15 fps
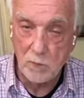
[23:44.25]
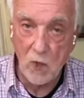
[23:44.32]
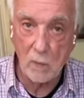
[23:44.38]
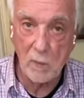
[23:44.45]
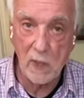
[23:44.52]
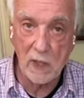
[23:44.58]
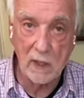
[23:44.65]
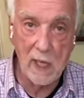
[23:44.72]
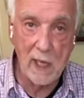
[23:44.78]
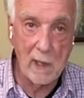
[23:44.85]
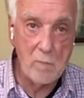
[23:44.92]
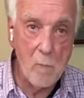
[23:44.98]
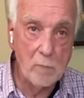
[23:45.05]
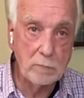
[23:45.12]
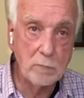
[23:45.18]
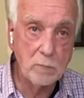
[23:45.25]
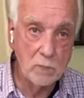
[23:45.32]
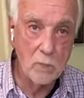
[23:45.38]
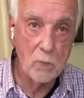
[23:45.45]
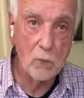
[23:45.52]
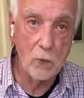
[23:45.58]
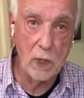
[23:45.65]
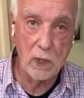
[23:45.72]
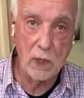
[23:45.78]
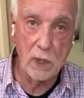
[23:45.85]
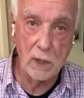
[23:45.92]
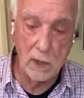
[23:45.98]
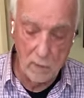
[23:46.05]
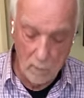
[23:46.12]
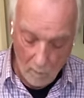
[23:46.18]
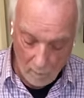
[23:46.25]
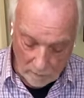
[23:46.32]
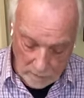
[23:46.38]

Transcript: Oh my God, really good.